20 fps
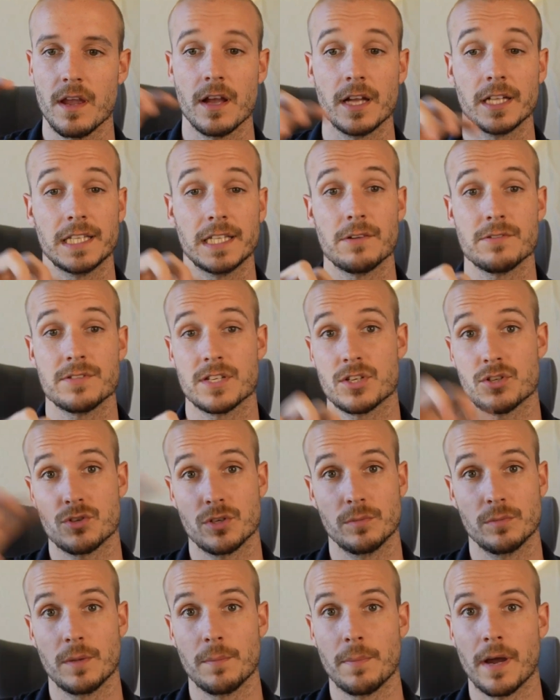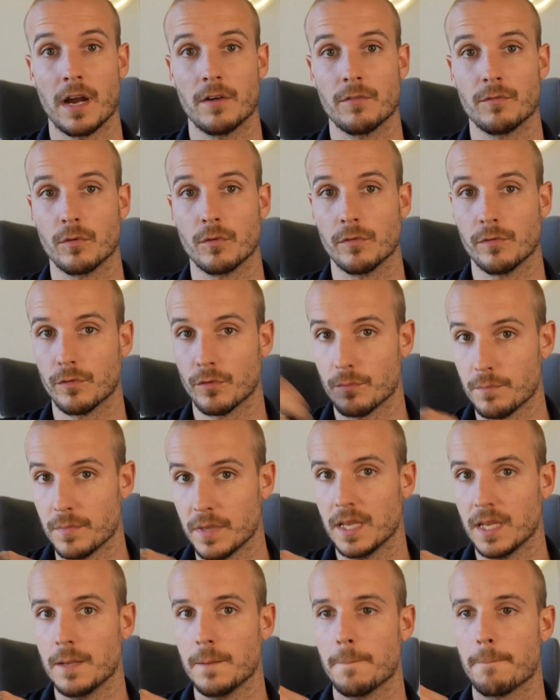that was extremely powerful for
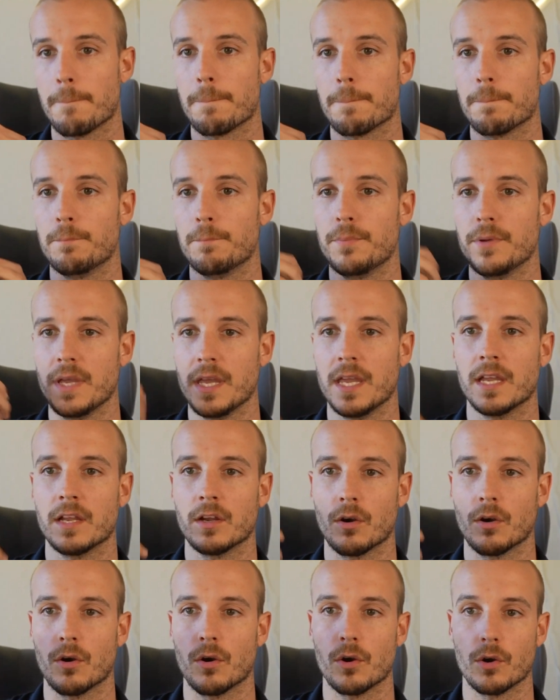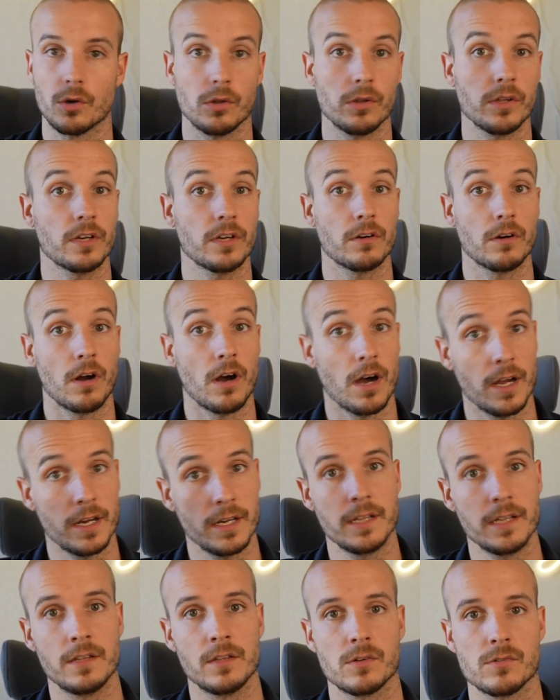me being earlier on
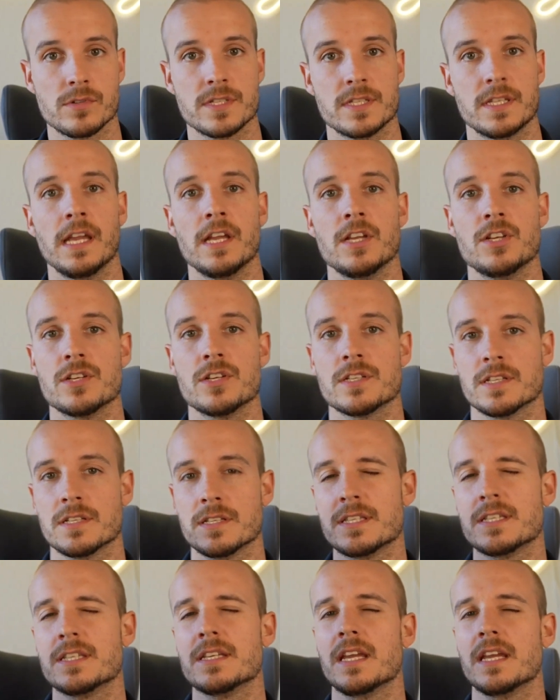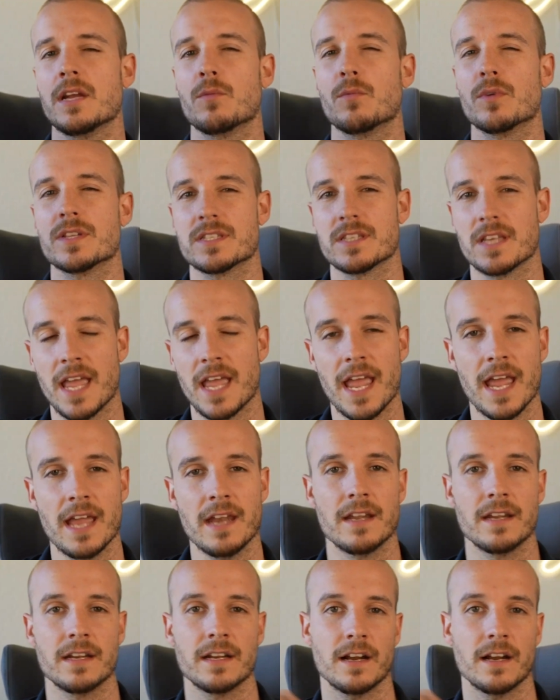in those stages and seeing what's ahead
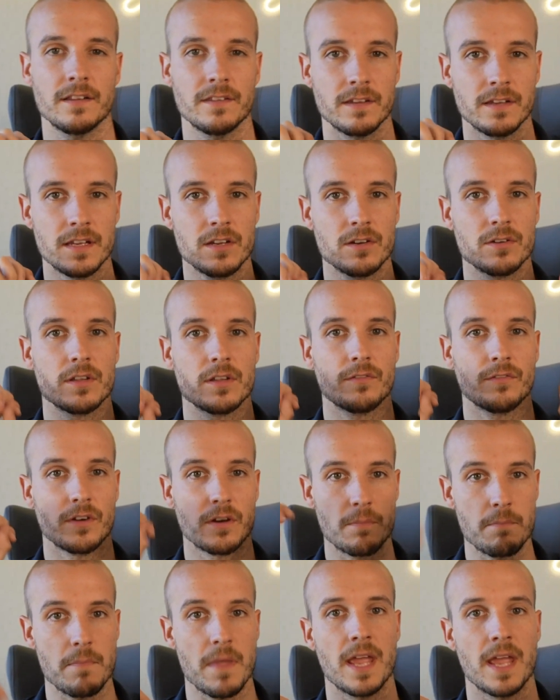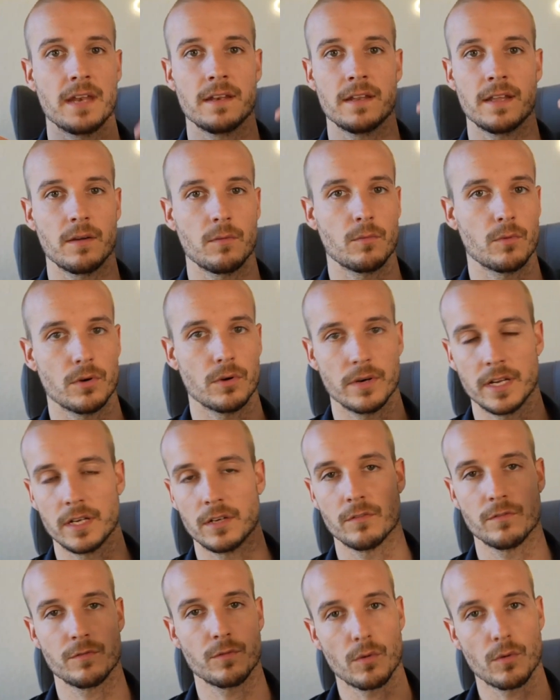and got to hear different men that were in
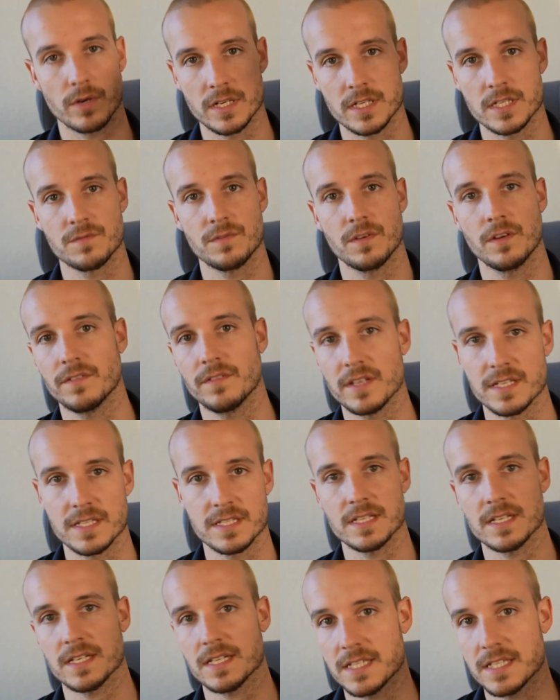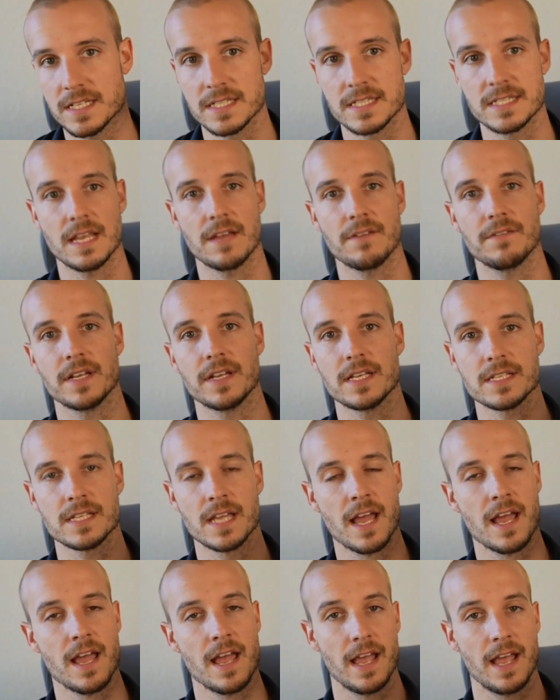their 40s, 50s, 60s, 70s
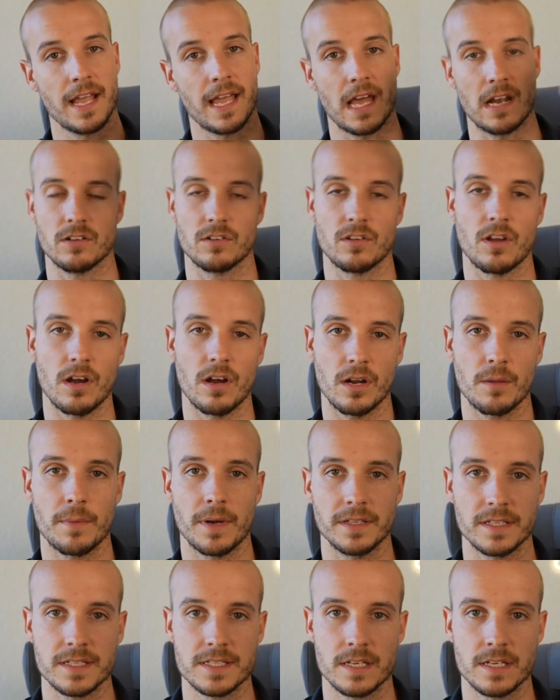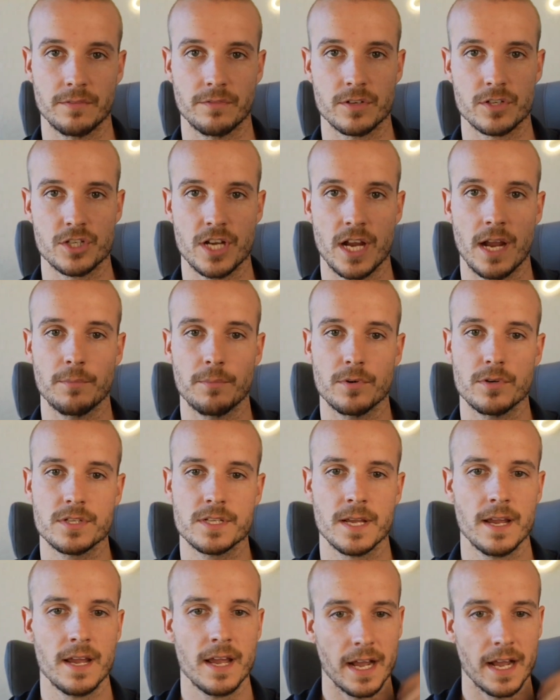kind of talk about these different chapters.
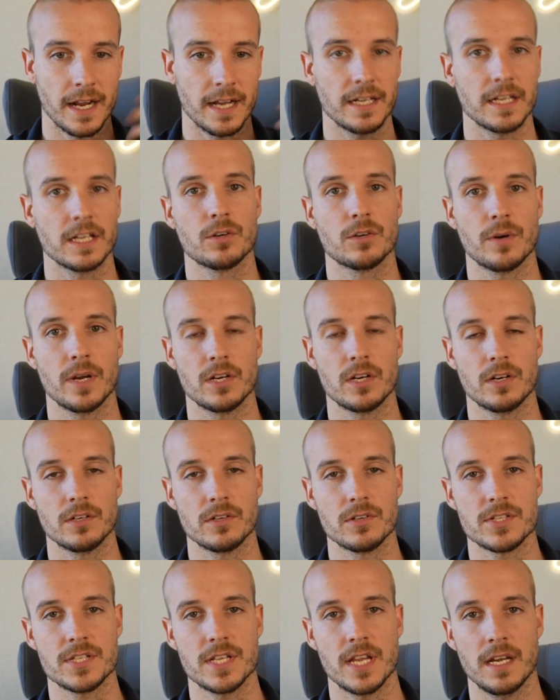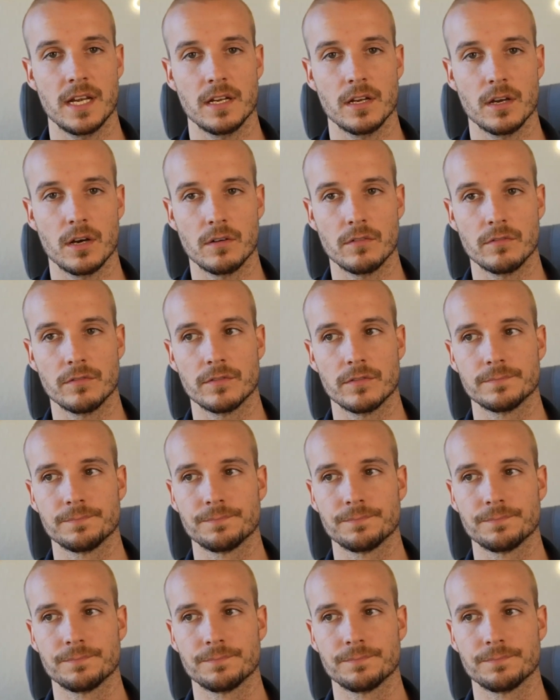I got a greater understanding of